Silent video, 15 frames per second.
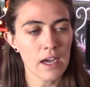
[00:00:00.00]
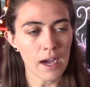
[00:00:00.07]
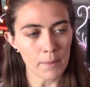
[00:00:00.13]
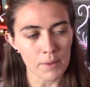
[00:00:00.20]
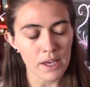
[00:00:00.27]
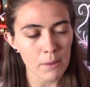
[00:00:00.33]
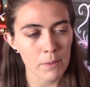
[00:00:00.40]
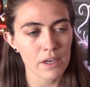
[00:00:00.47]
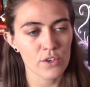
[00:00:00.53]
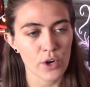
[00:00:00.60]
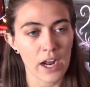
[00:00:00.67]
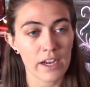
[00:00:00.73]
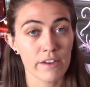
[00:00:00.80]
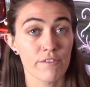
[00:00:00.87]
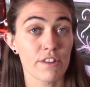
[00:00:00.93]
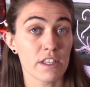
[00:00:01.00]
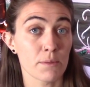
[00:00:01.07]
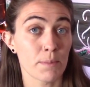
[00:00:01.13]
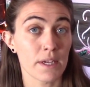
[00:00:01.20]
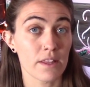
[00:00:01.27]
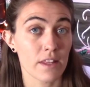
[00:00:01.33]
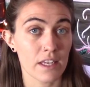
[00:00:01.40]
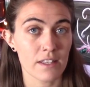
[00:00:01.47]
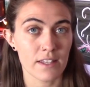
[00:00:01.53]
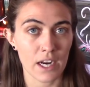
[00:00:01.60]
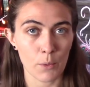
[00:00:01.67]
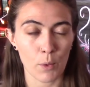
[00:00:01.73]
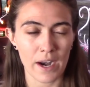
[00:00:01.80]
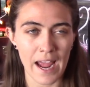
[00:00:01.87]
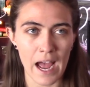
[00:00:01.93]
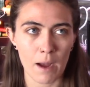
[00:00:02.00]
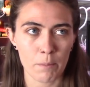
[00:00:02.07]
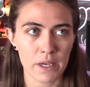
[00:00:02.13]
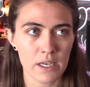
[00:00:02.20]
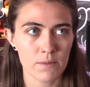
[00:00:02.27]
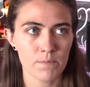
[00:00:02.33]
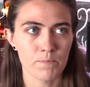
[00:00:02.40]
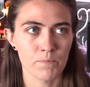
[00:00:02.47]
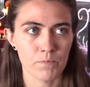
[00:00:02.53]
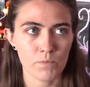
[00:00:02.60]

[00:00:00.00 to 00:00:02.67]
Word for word: I'm keeping track of these big things that I want to happen.